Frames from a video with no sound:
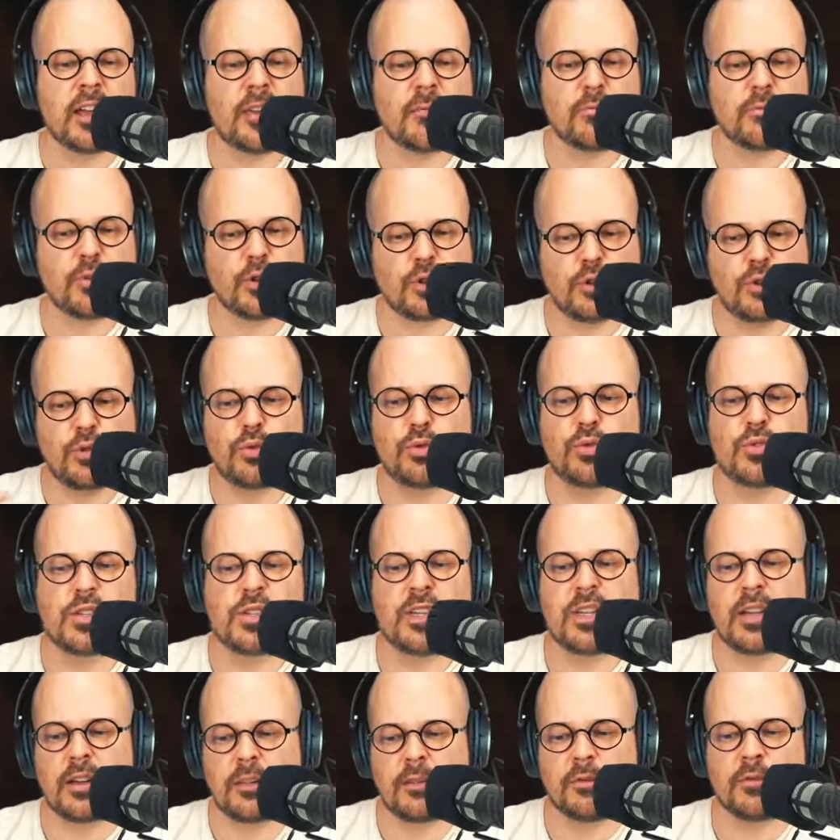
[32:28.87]

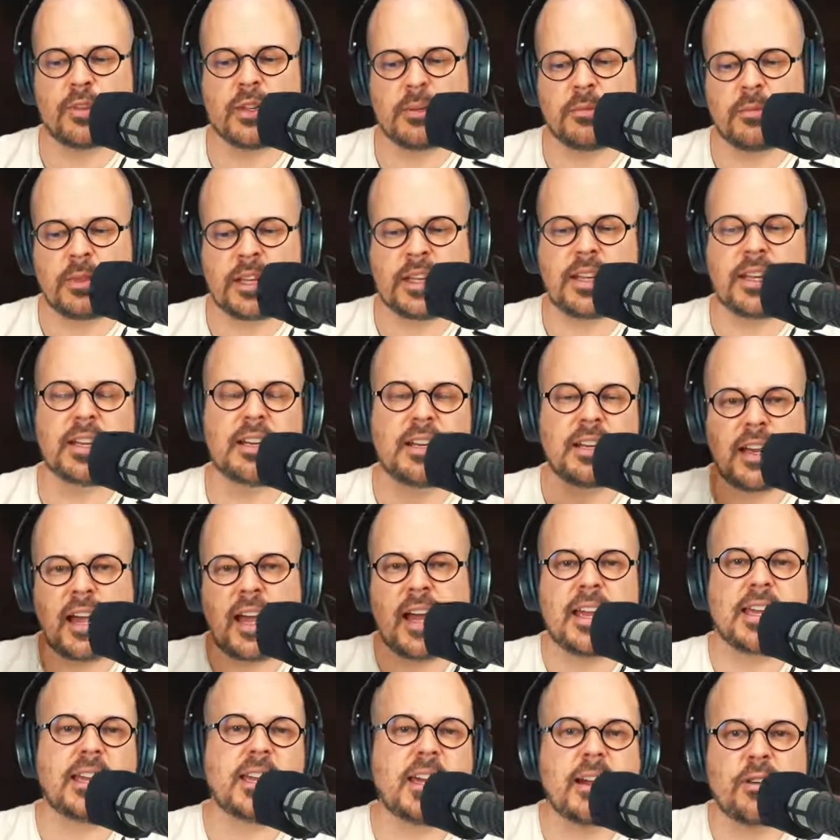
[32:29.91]
producing a film that can
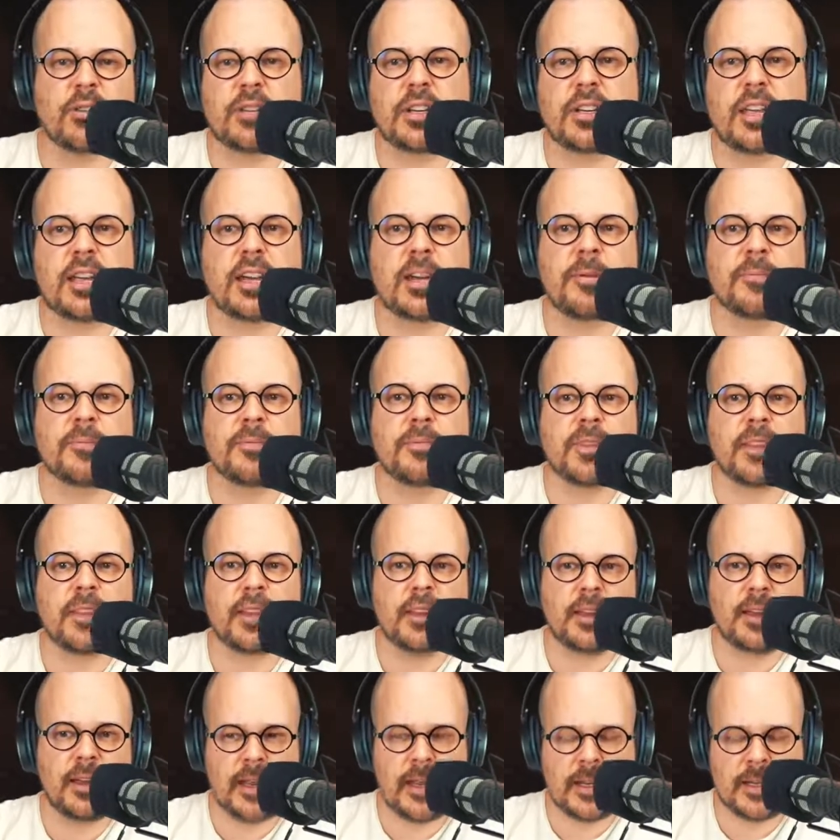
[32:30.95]
lying out there.
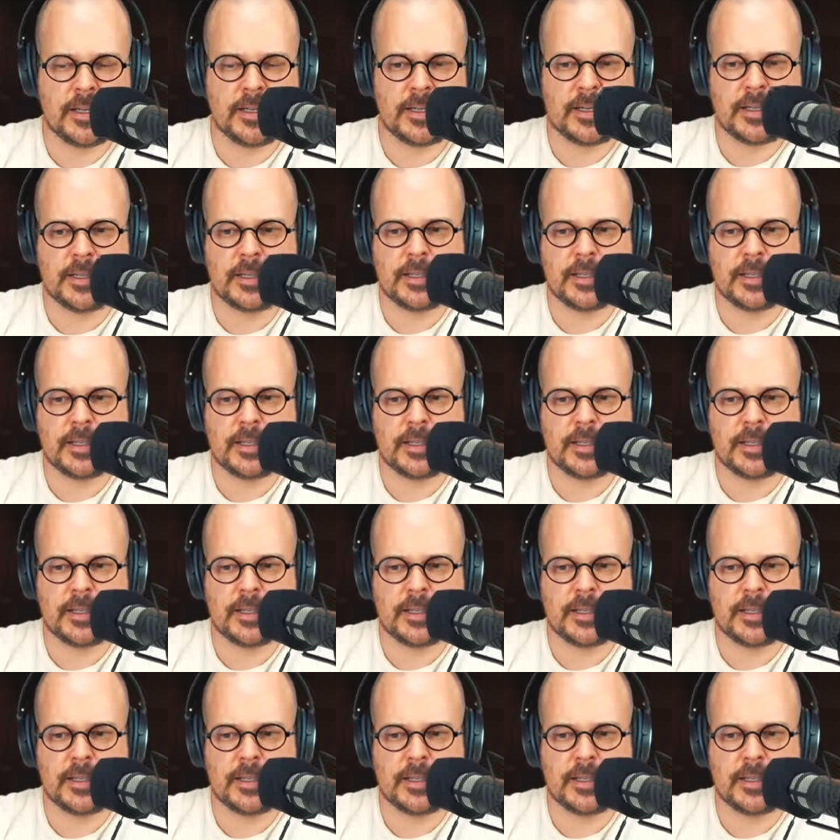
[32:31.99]
And